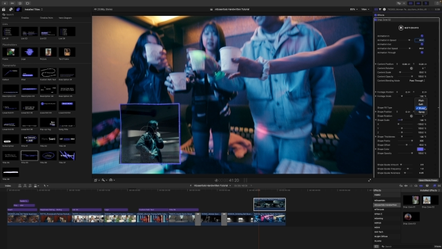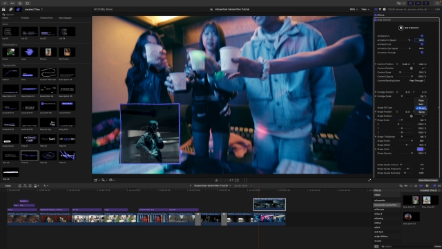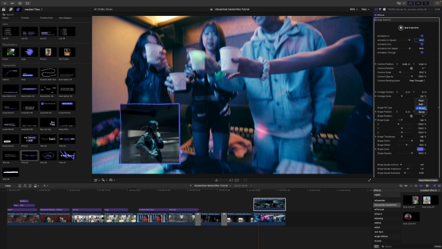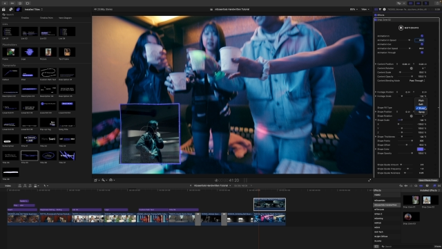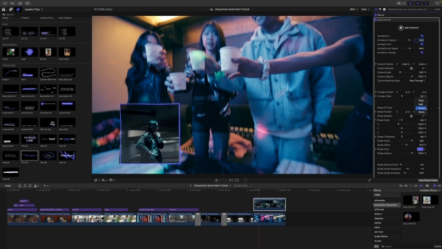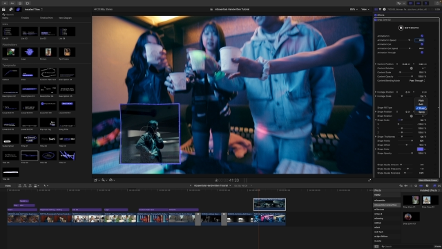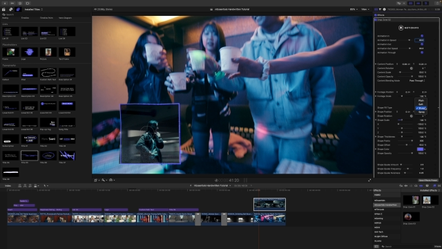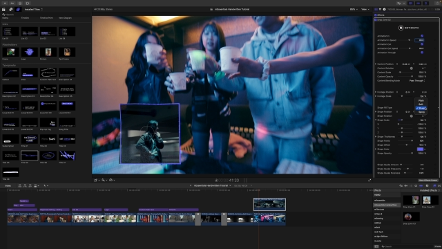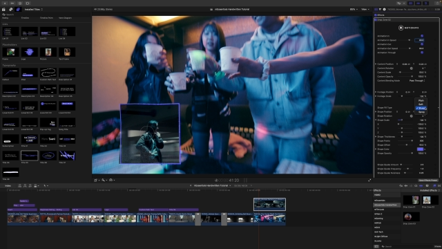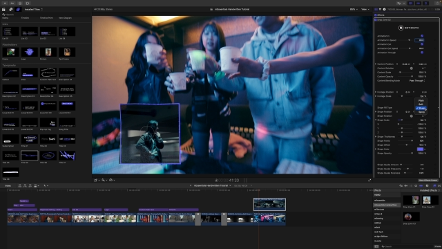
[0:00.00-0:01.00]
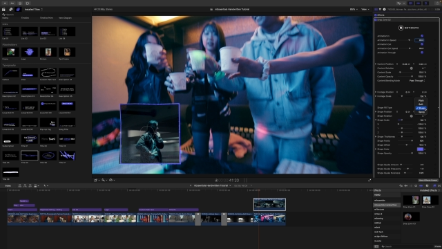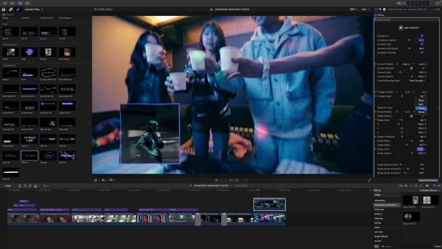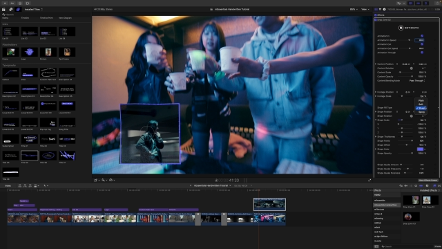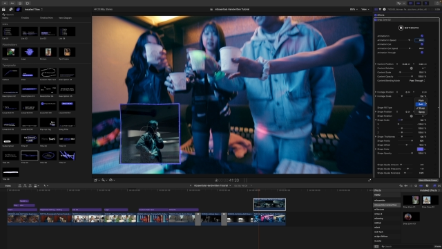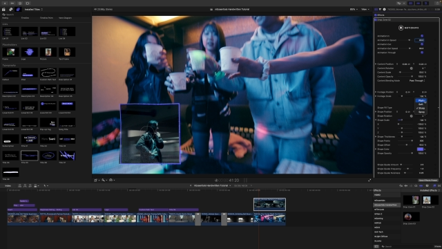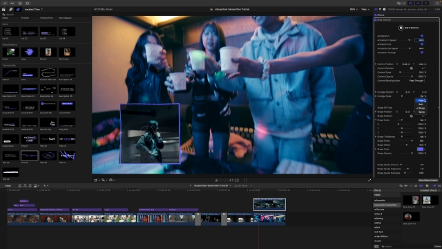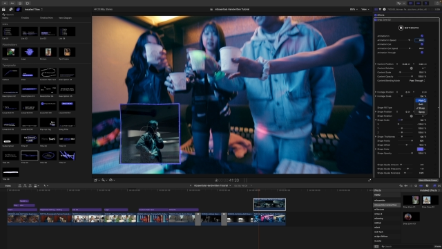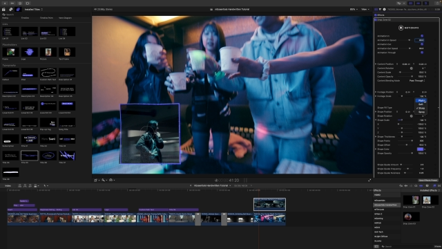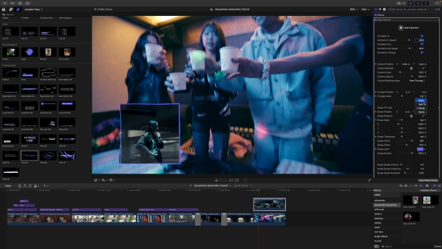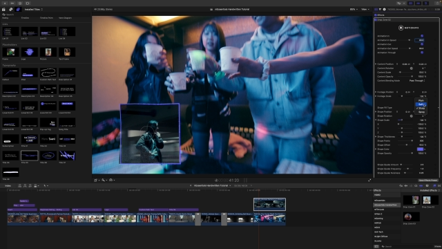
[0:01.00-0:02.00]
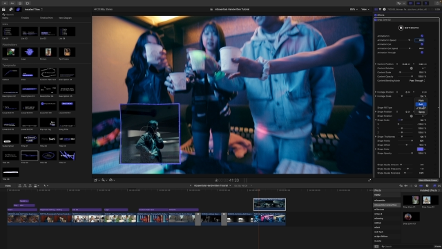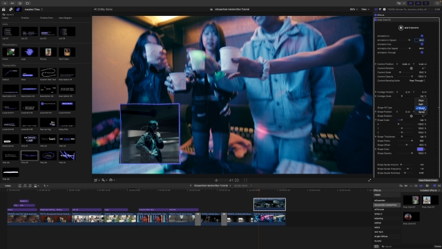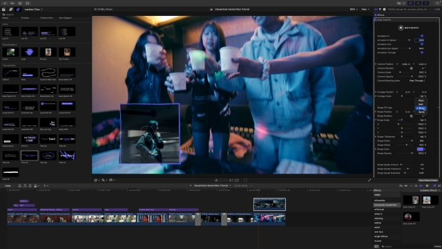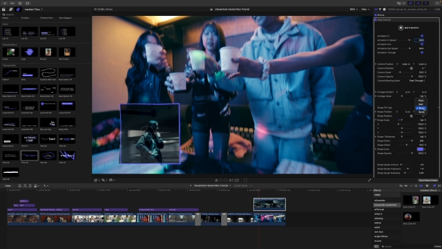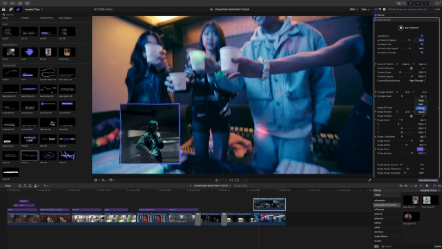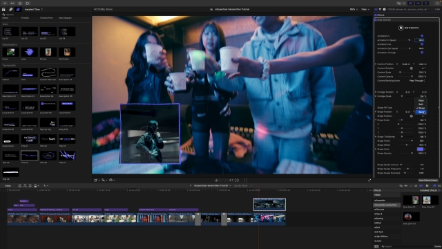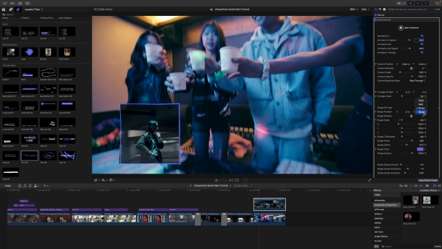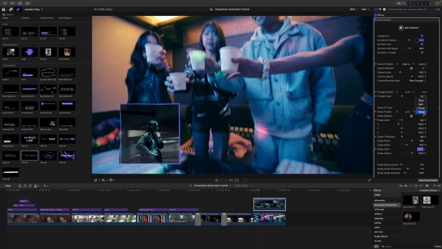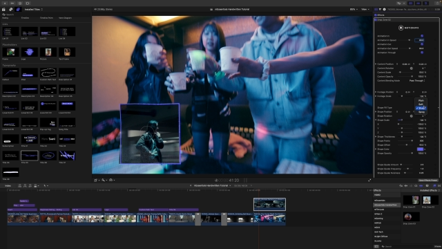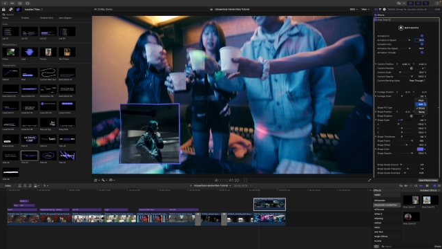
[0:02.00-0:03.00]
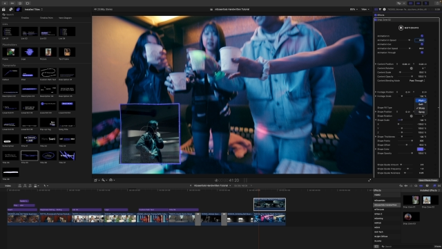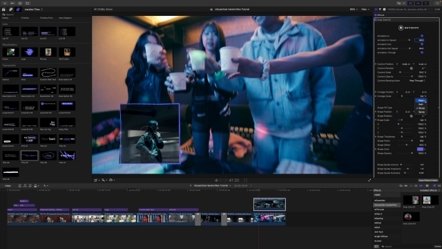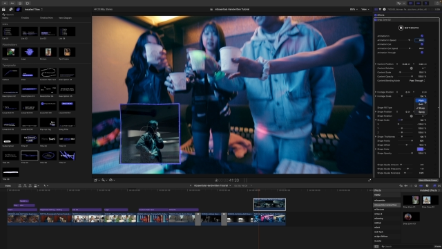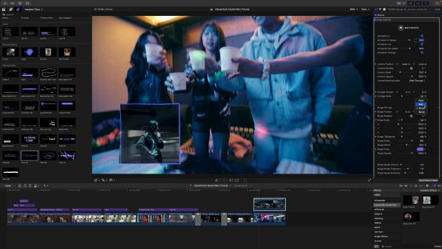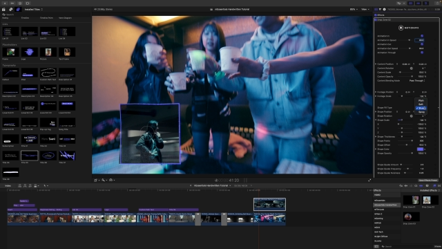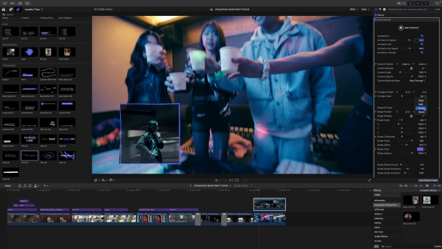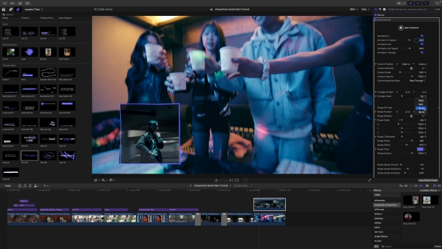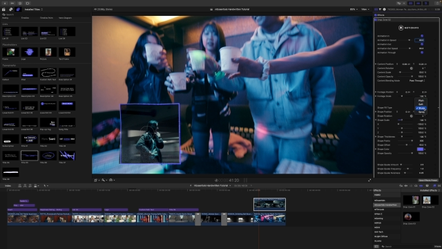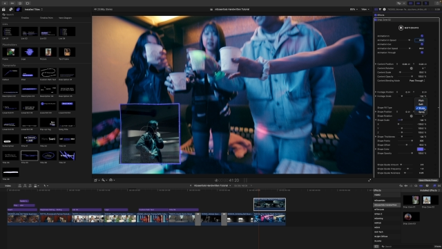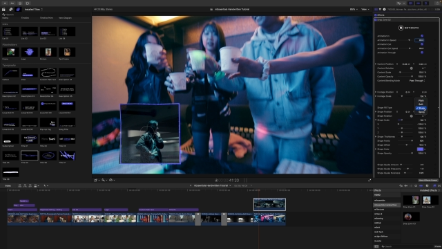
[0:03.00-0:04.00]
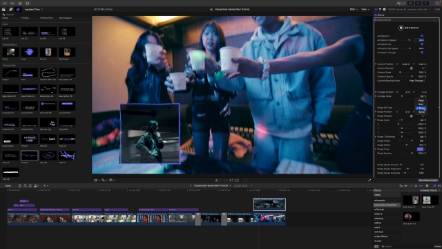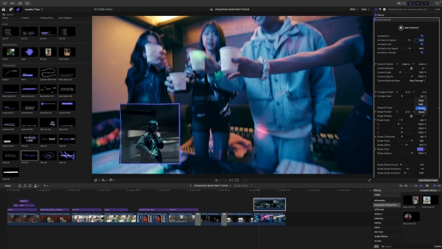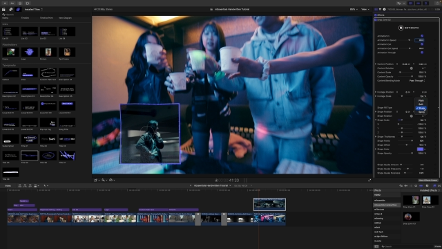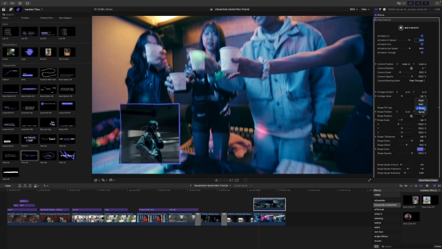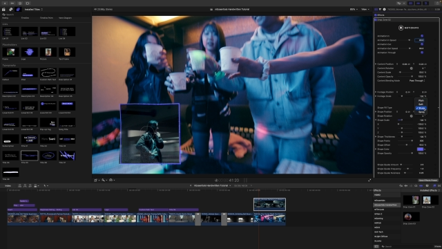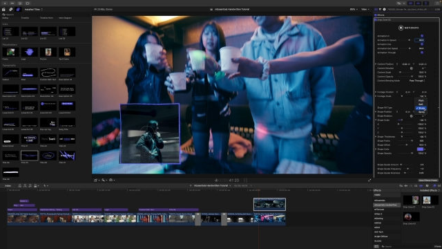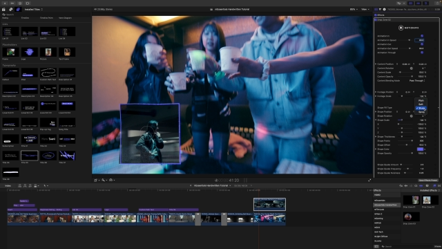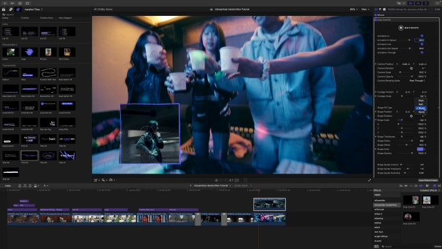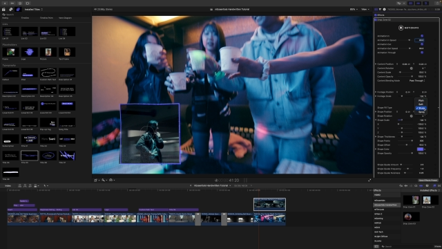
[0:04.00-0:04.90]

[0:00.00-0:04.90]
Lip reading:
(no speaker visible)